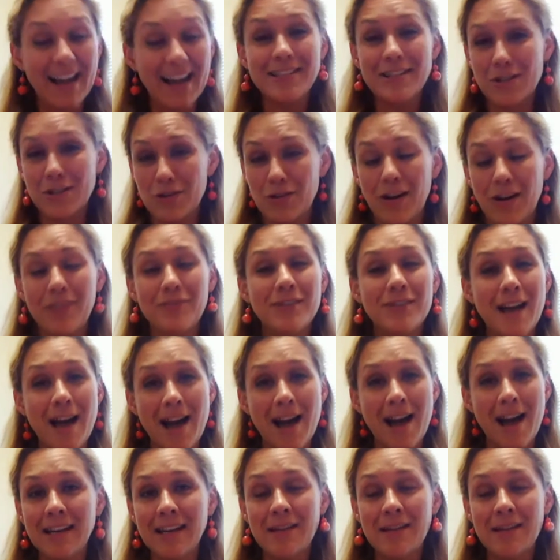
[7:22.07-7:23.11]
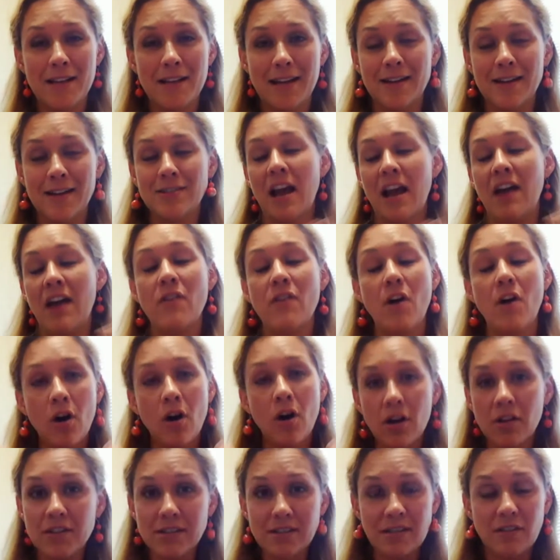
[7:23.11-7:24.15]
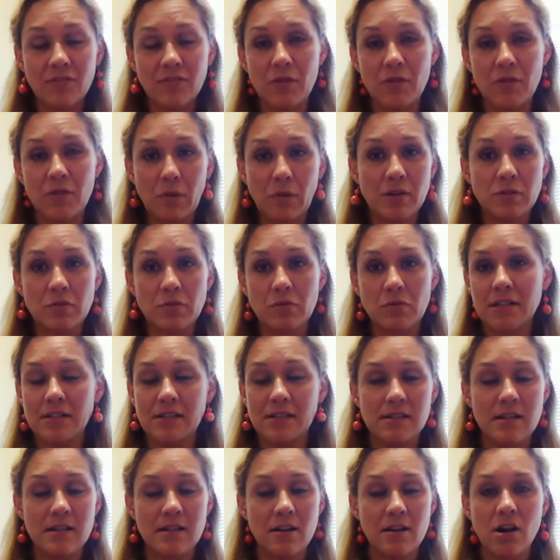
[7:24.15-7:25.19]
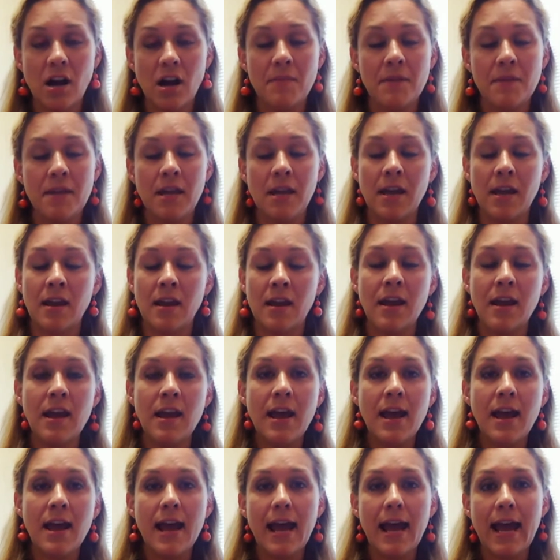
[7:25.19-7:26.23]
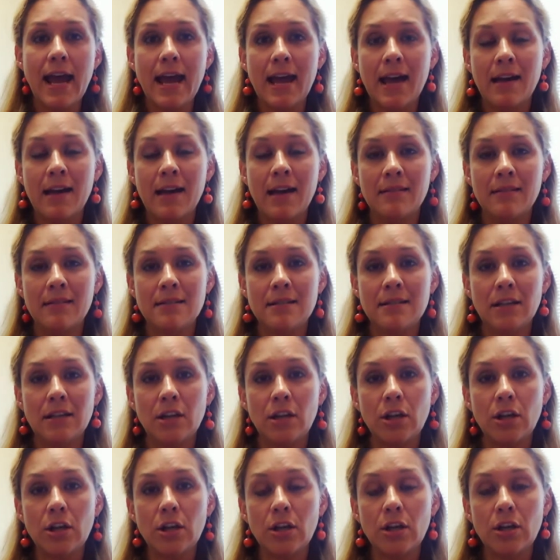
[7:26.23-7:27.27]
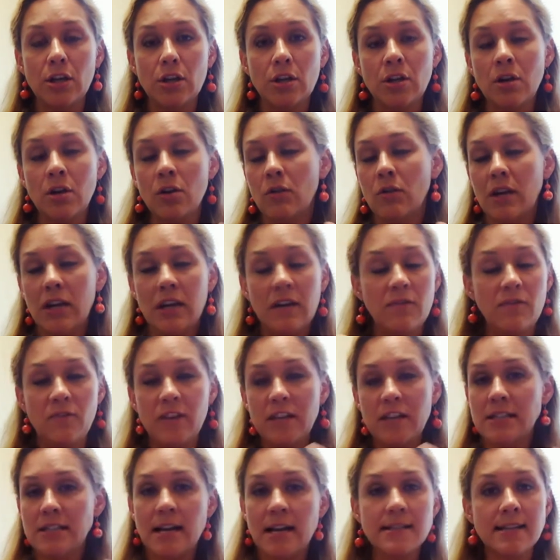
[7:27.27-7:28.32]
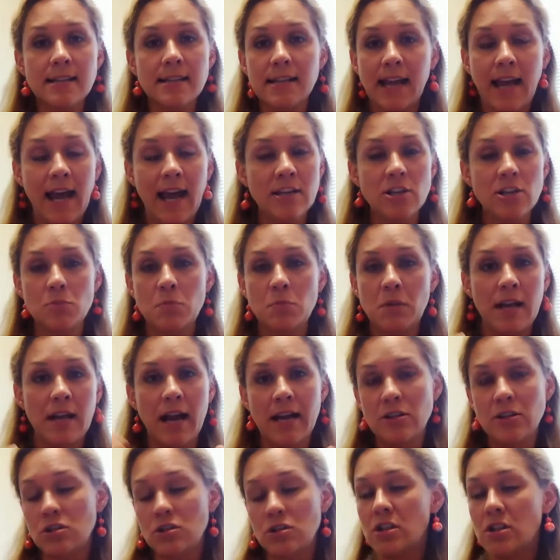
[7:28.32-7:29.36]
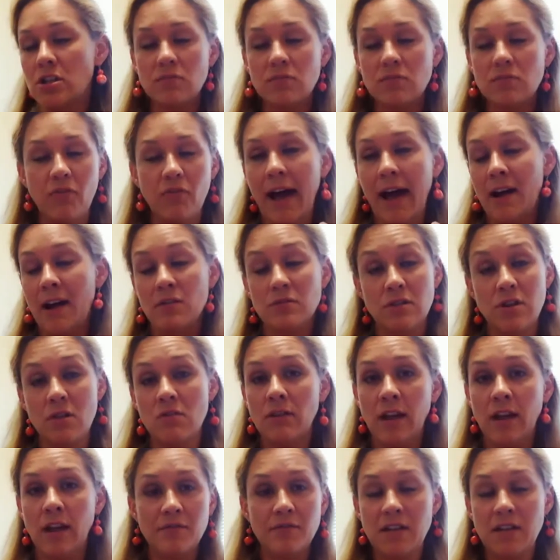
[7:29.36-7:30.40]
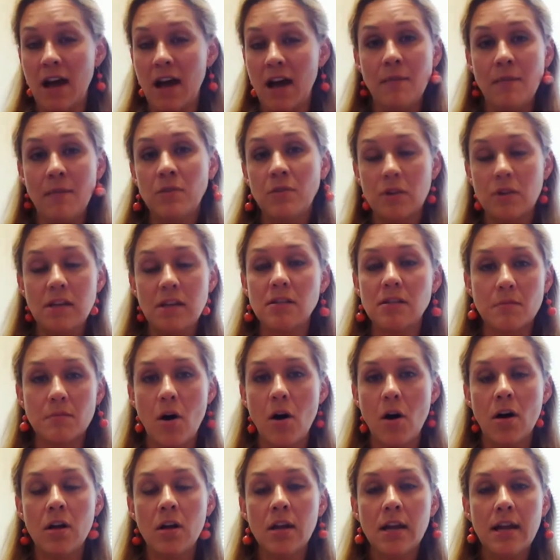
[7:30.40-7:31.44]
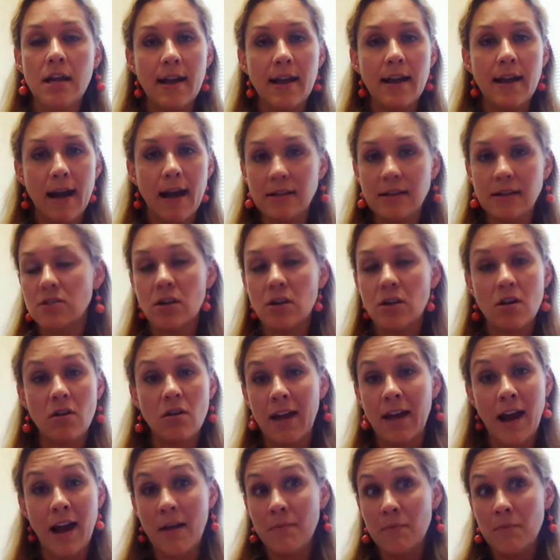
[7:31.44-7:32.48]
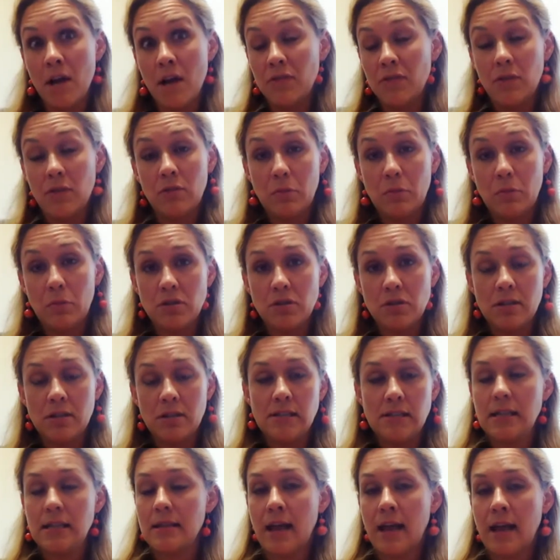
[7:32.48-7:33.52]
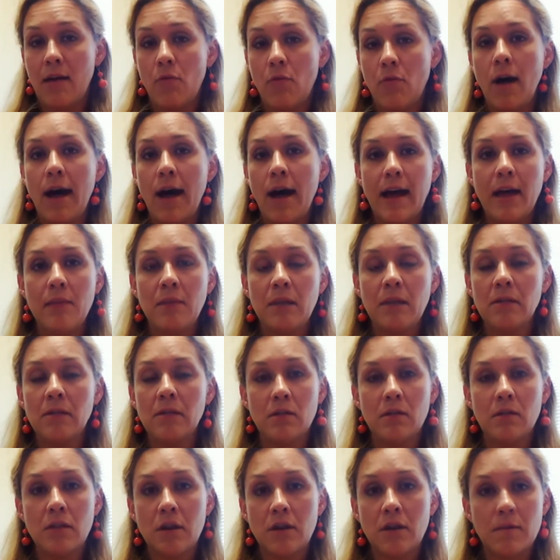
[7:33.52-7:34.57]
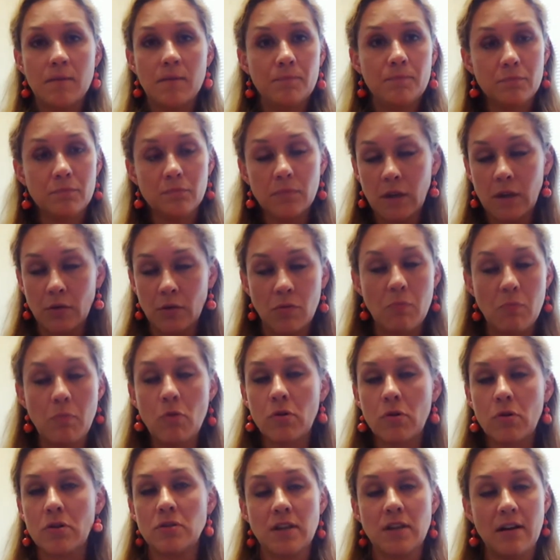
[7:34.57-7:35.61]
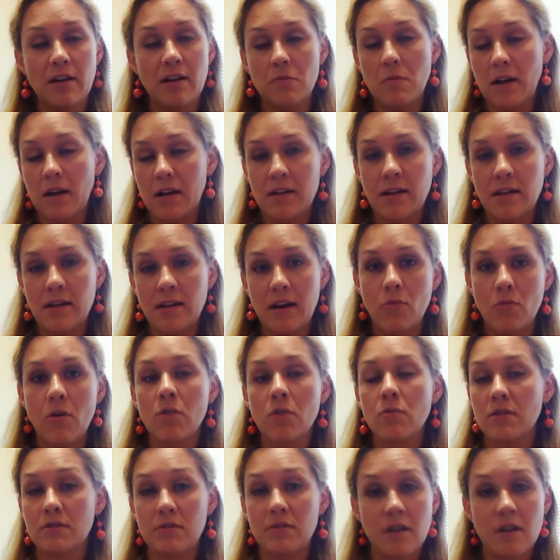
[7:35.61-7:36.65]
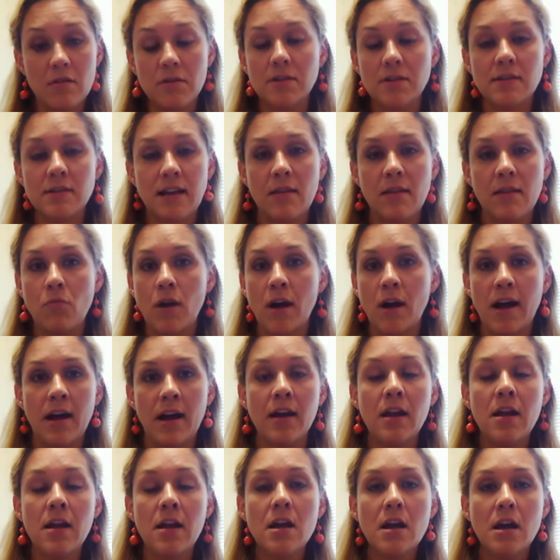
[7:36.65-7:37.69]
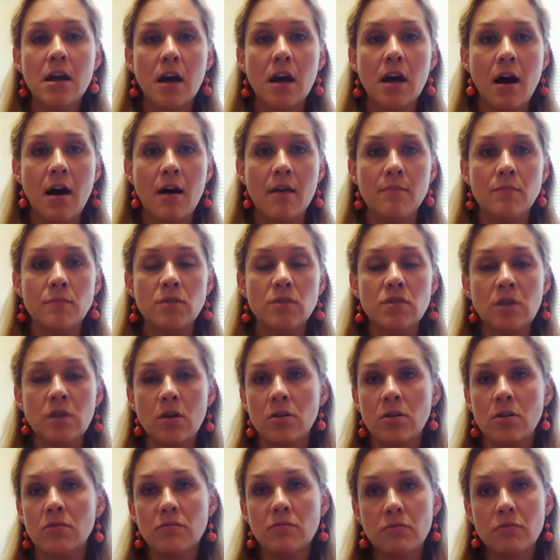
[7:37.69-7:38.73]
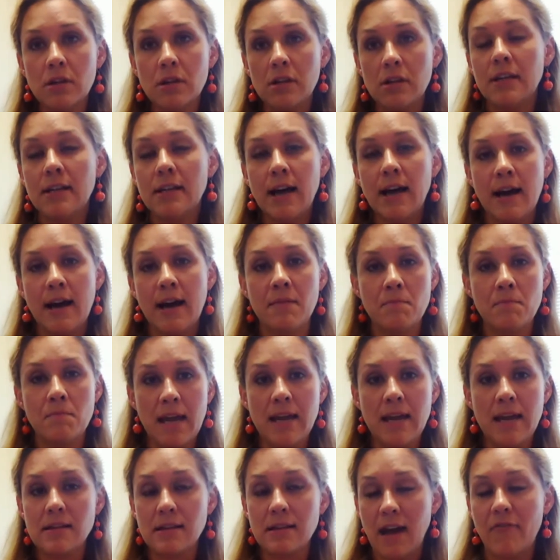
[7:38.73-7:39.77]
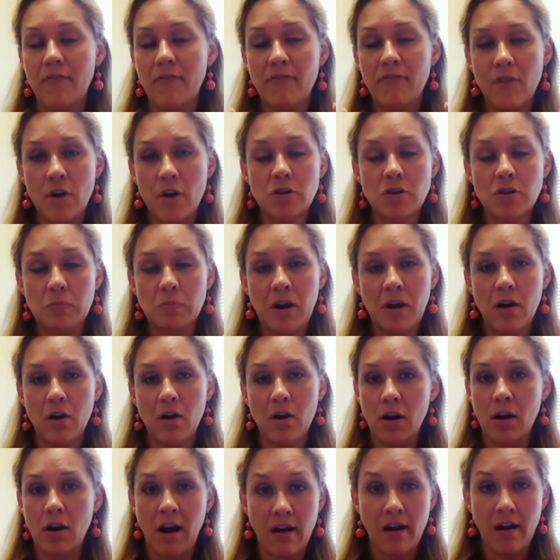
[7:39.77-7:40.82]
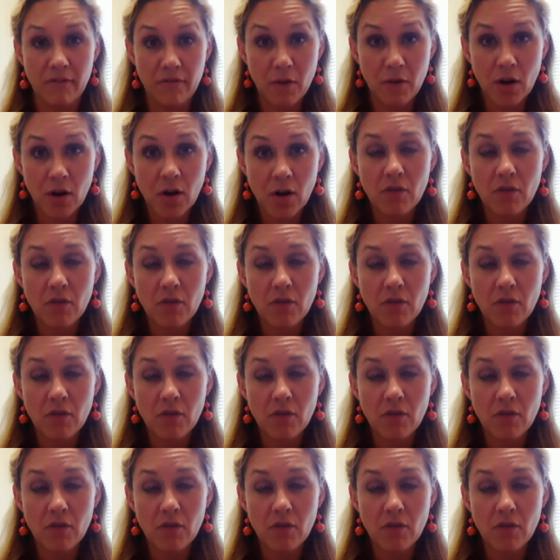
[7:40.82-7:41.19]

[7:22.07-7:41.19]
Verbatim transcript: I do. I have nine email accounts. I have all these different press releases that are coming in, and you know if it doesn't catch me, I just flat out don't have time to read them all. And mm-hmm. so I'm not the only person that's that way. I mean the you know reporters and everybody that I work with, they're the same way. Um, so you've really got to make that first paragraph